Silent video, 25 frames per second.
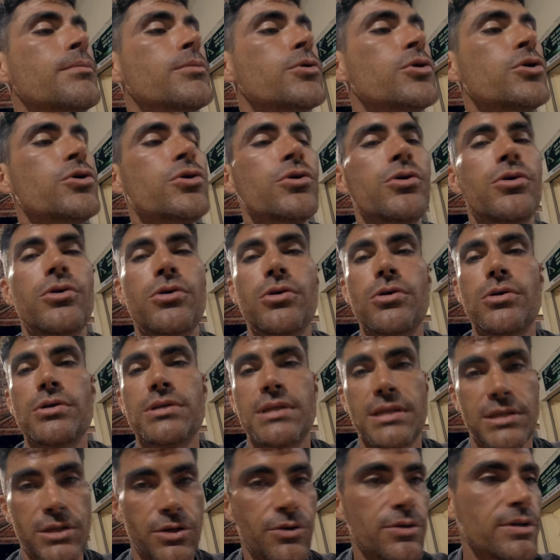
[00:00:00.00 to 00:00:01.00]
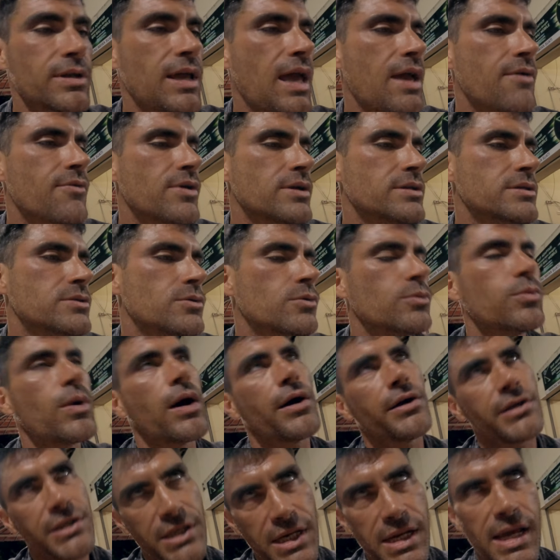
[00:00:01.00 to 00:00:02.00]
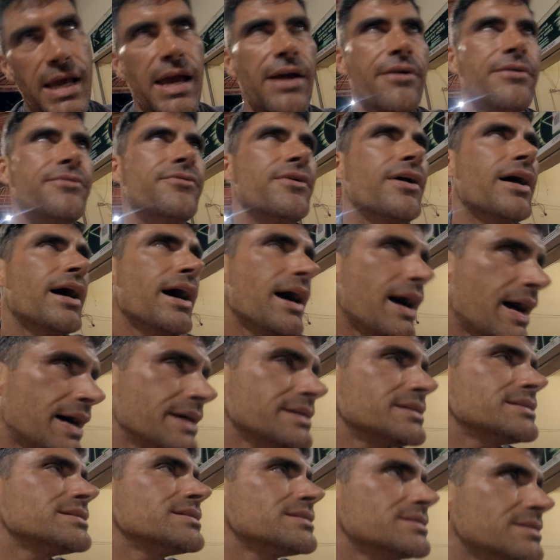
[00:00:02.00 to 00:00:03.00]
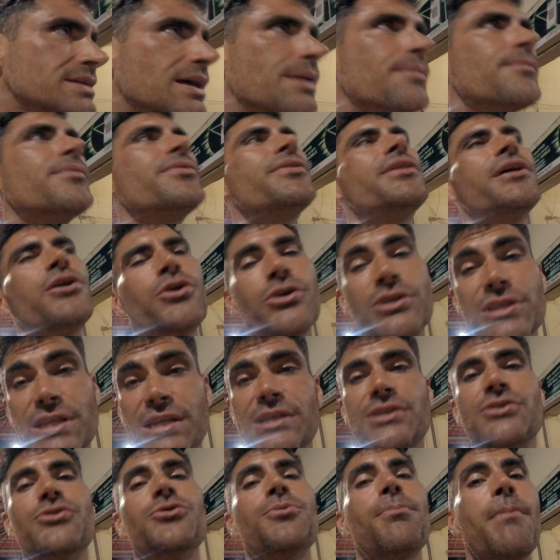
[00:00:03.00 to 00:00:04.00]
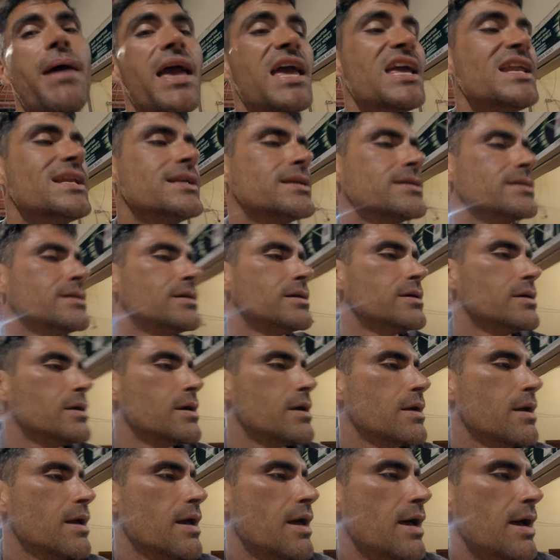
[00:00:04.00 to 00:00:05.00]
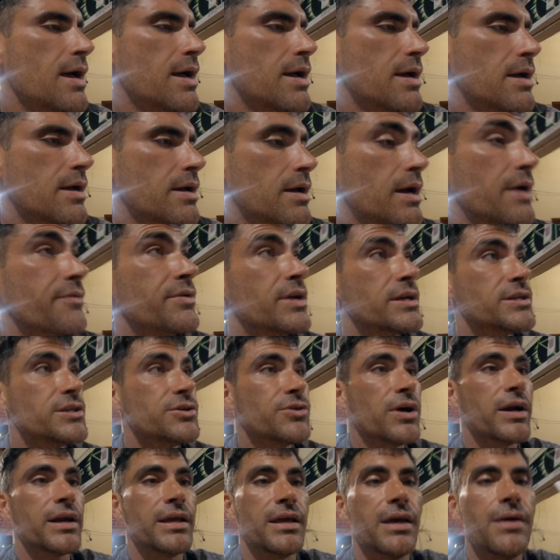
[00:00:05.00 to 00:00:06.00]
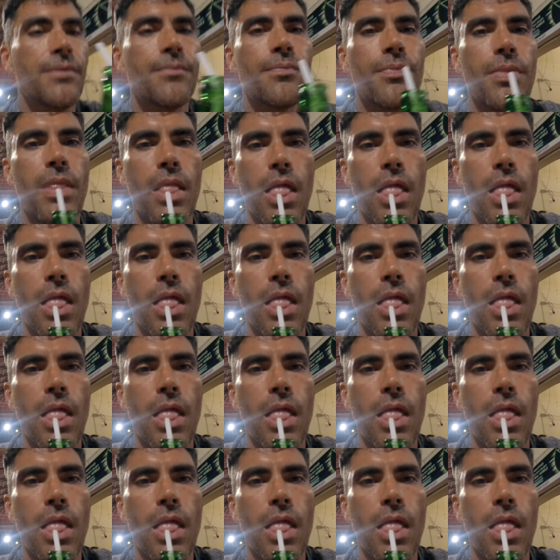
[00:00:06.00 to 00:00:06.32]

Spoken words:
her sister gave us, or well, she gave us some that her sister made. I haven't actually tried it yet.